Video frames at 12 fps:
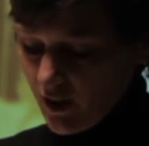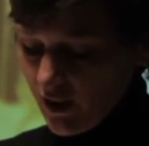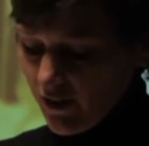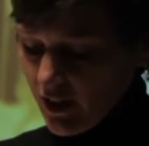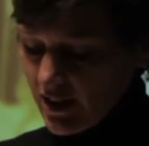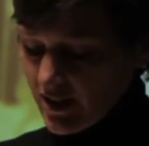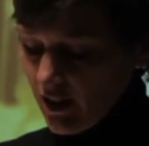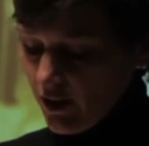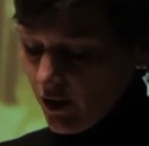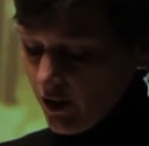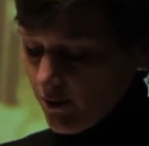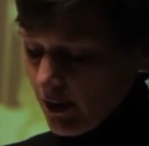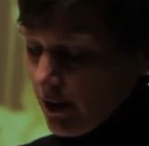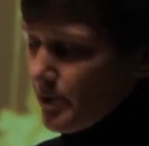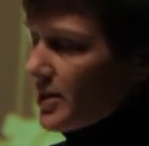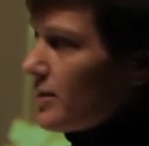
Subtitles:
These include limited